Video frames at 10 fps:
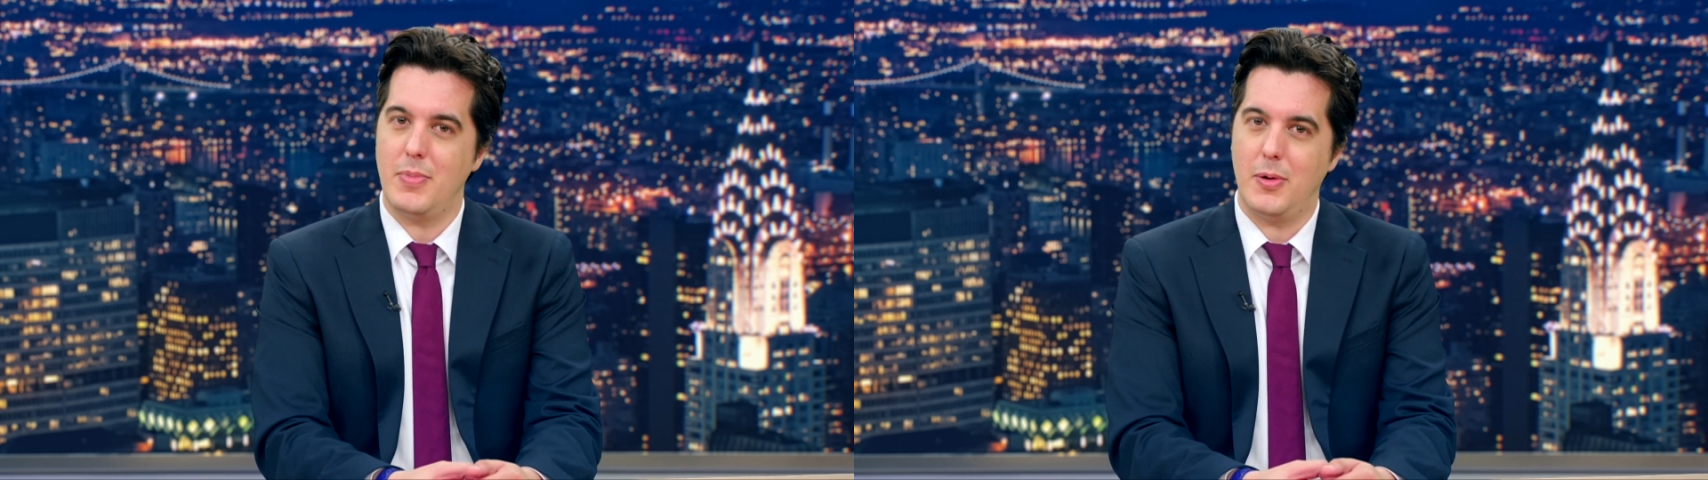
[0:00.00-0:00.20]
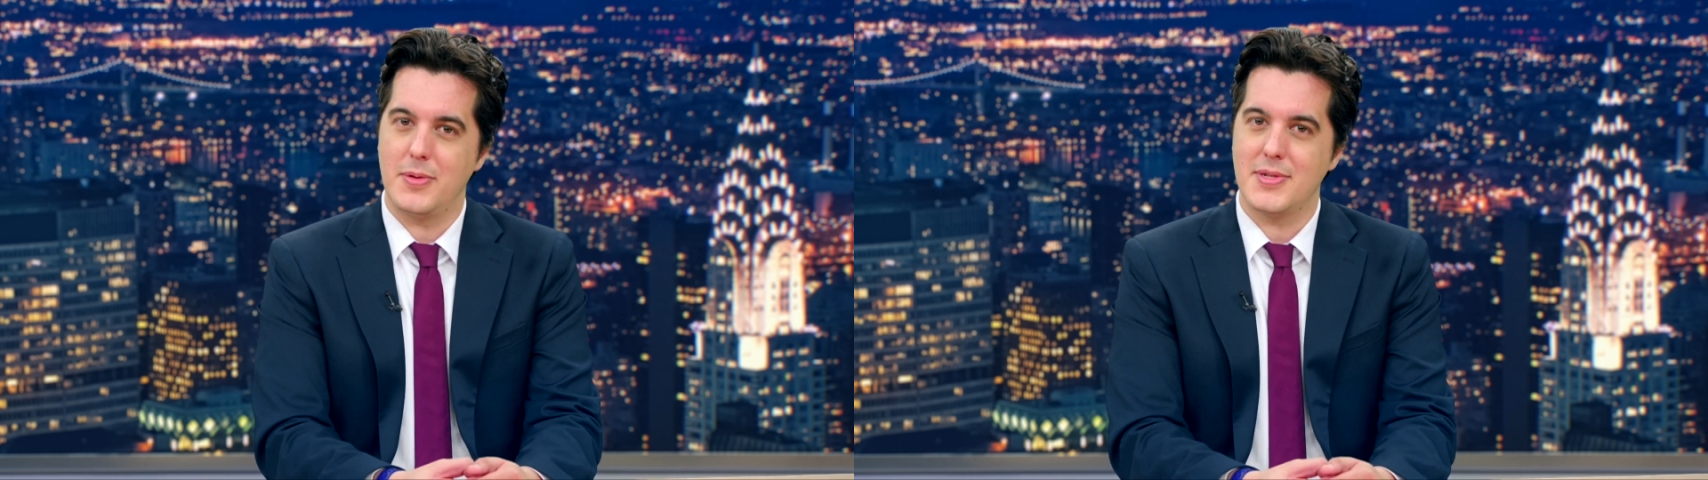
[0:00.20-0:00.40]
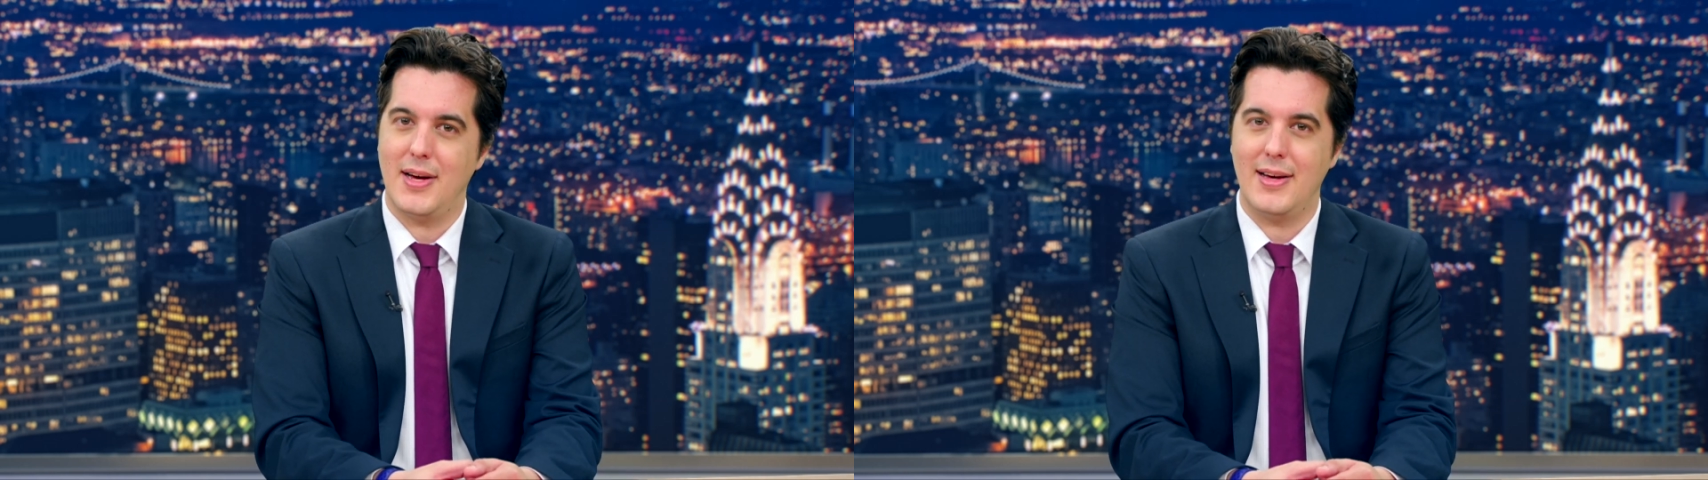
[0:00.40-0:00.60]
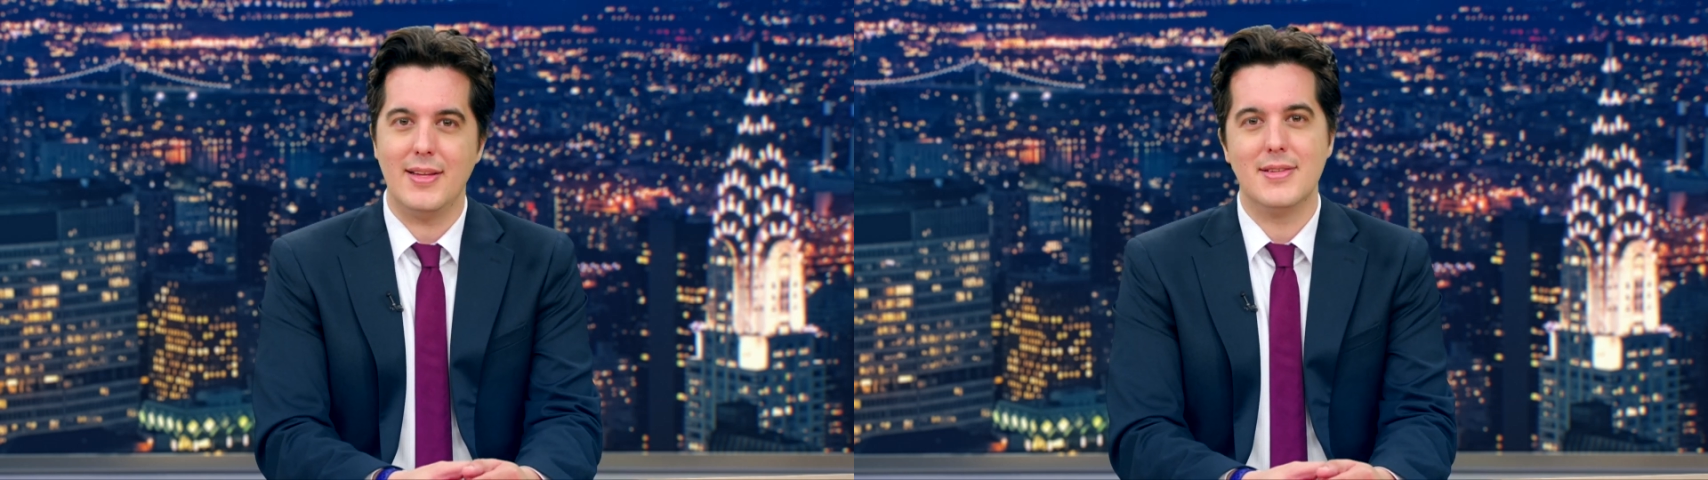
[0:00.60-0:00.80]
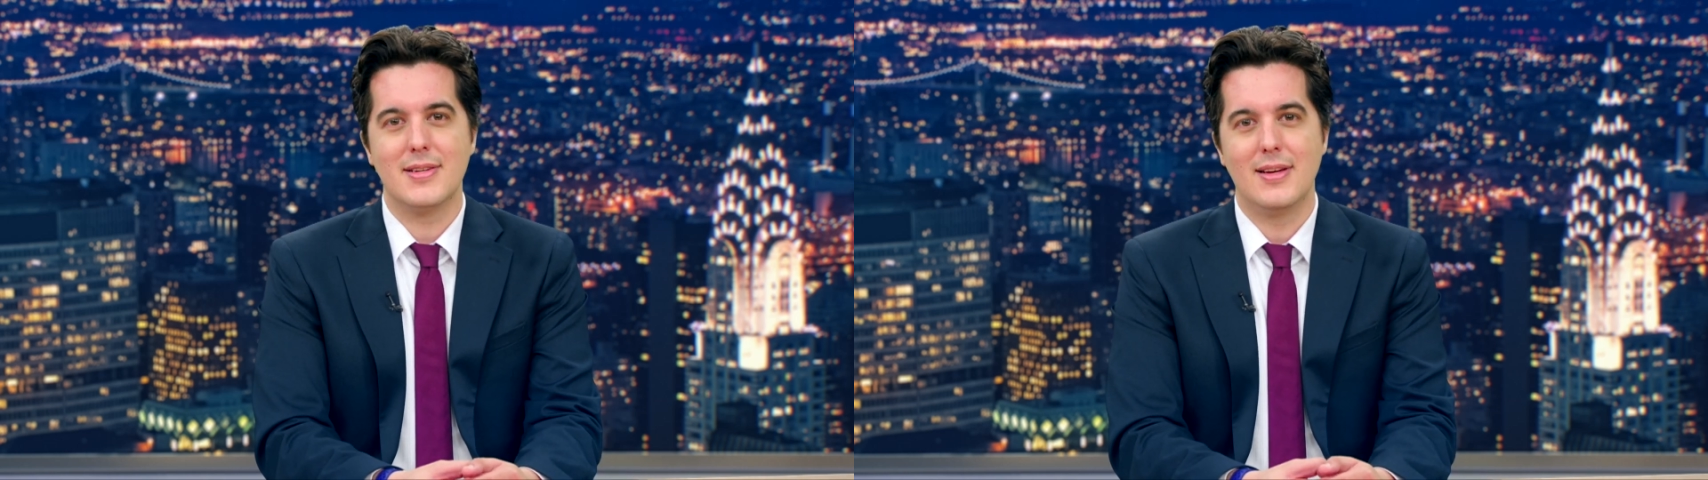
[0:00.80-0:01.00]
both
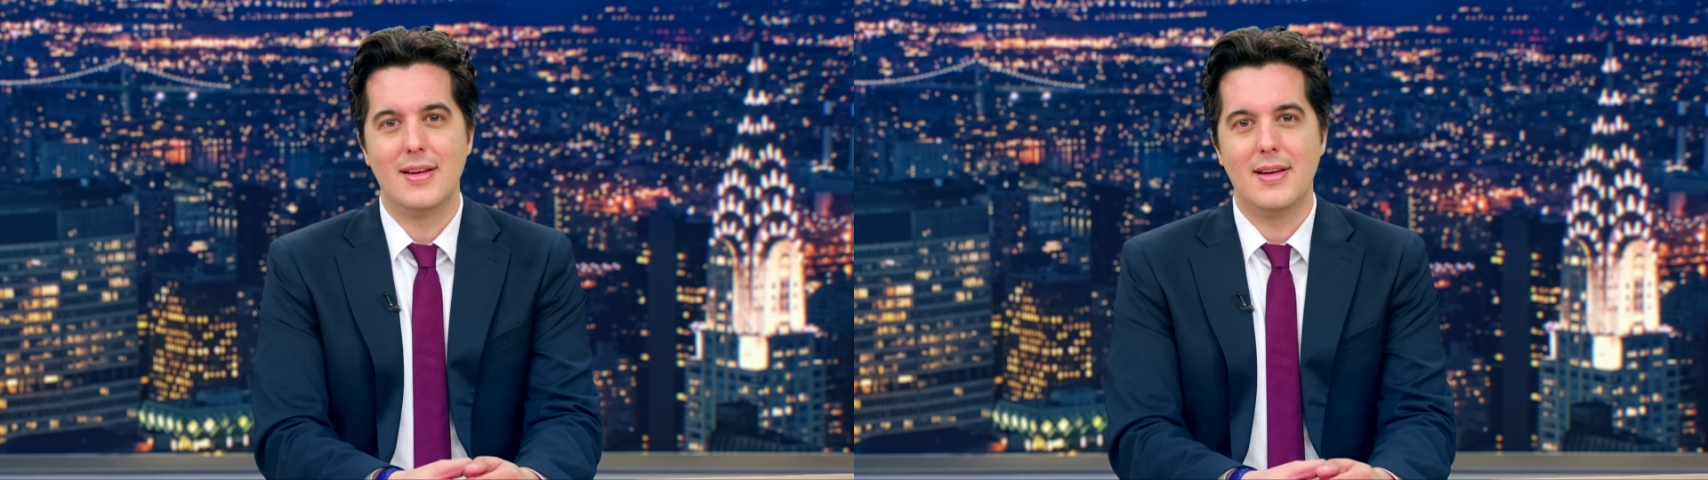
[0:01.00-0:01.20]
sides.